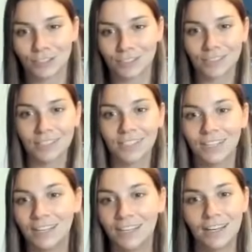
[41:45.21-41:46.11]
just
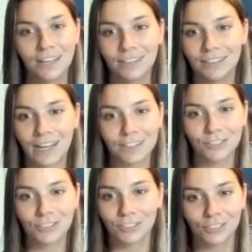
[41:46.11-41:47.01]
a
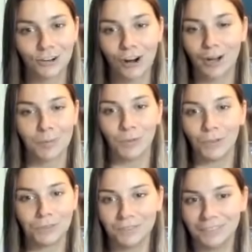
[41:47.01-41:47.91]

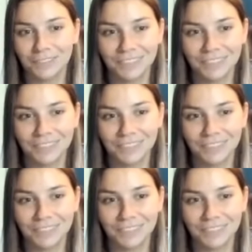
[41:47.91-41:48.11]
crockable.